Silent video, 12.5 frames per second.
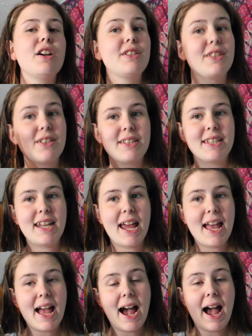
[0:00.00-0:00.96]
So
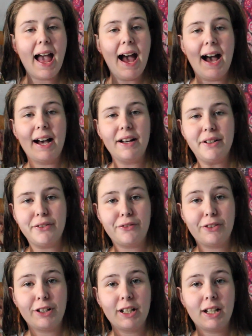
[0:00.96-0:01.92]
today I
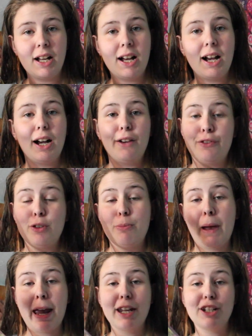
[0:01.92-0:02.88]
have a few
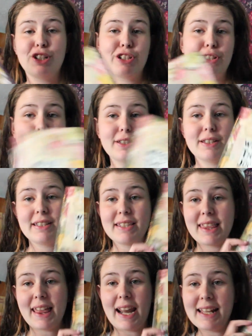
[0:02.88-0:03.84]

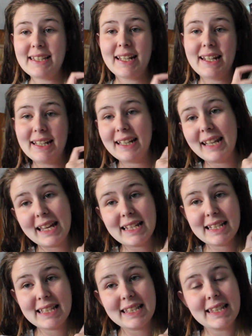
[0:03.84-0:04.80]
pages that I did in
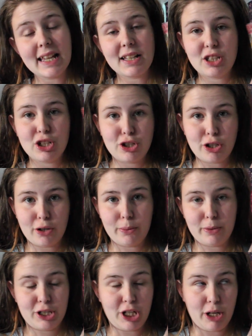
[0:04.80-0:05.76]
this to
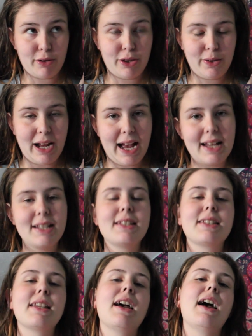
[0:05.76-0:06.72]
show share with you
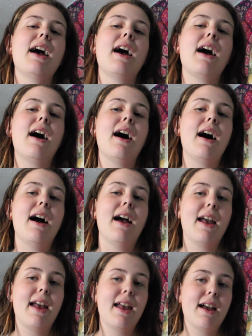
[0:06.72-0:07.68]
guys.
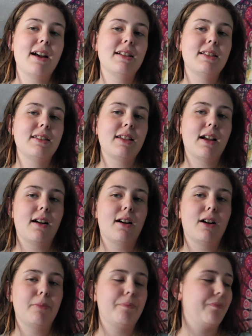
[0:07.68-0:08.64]
And
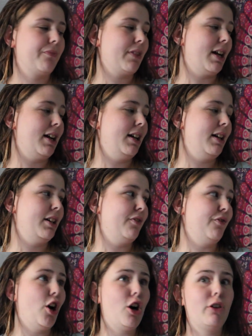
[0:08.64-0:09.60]
um, it
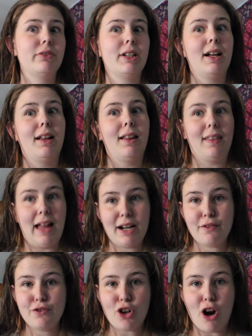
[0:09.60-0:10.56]
involved a
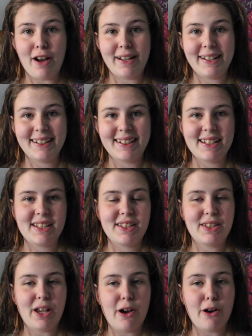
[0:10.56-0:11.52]
lot of drawing,
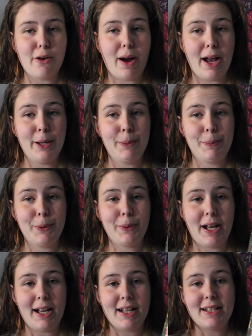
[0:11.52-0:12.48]
so I hope
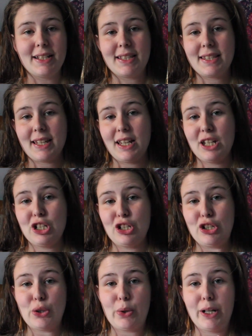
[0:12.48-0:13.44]
you guys
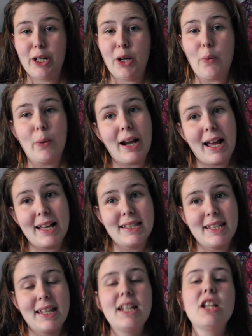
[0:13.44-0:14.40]
enjoy what I
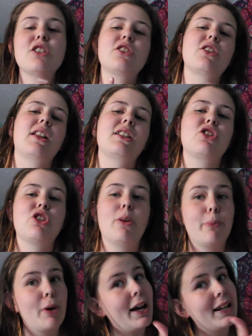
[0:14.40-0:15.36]
did. So let's
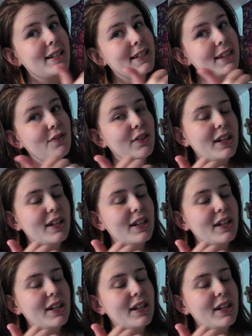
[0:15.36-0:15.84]
jump right into the